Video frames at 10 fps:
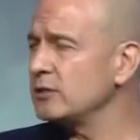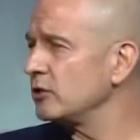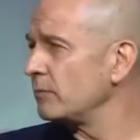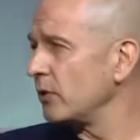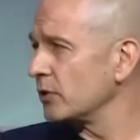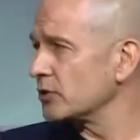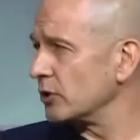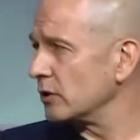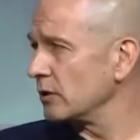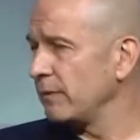or
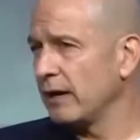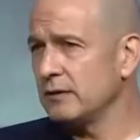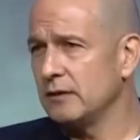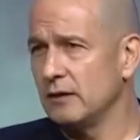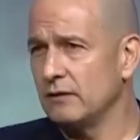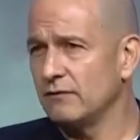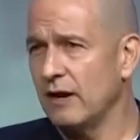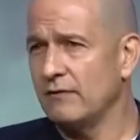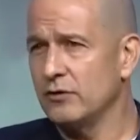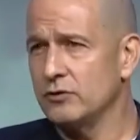Mercer about
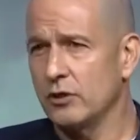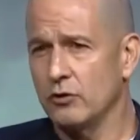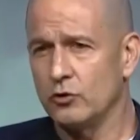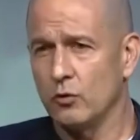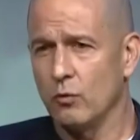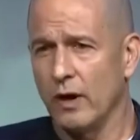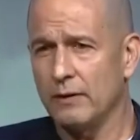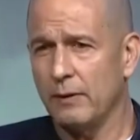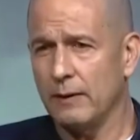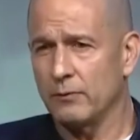5 years ago to do a white
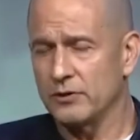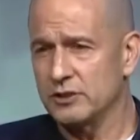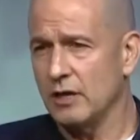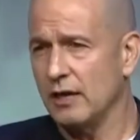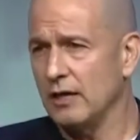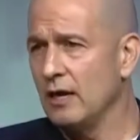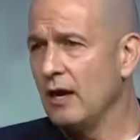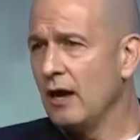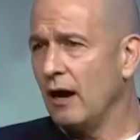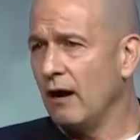paper, a study
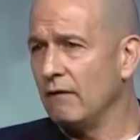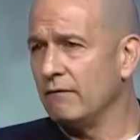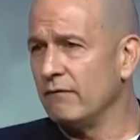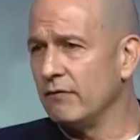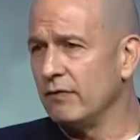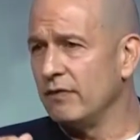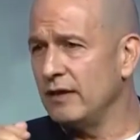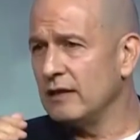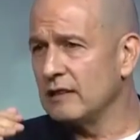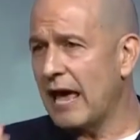of
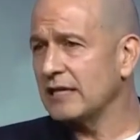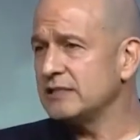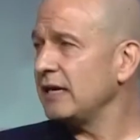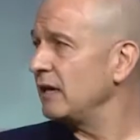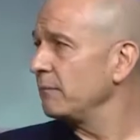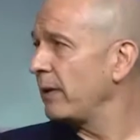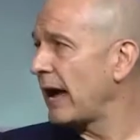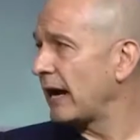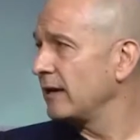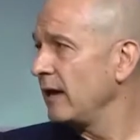the lasting
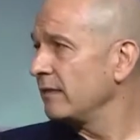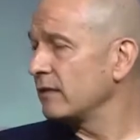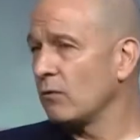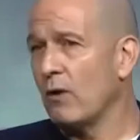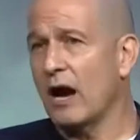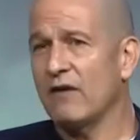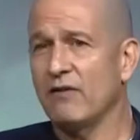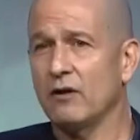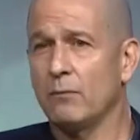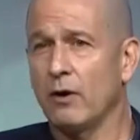impact that the
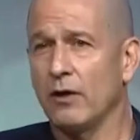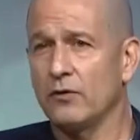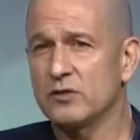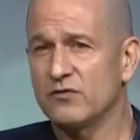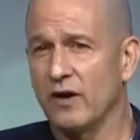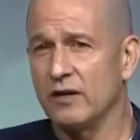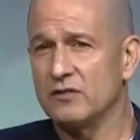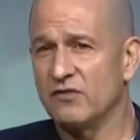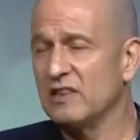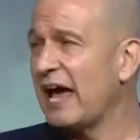Rockefeller Brothers Fund's
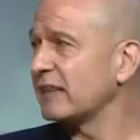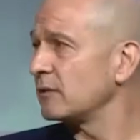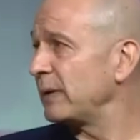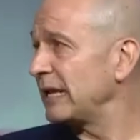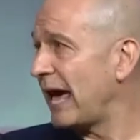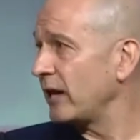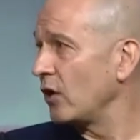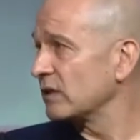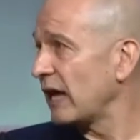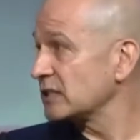philanthropy had had
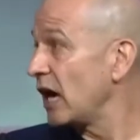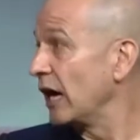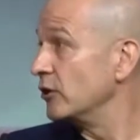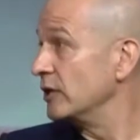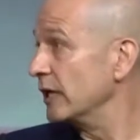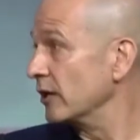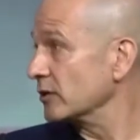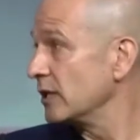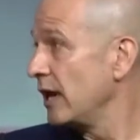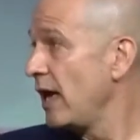over the last 100
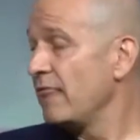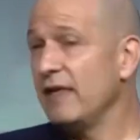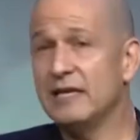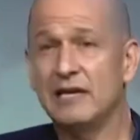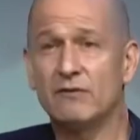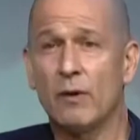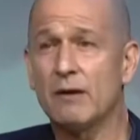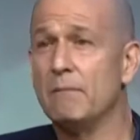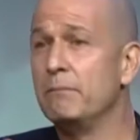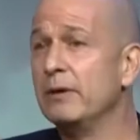years. They had given away
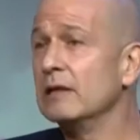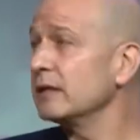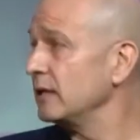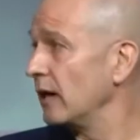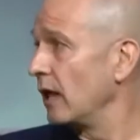$1 billion.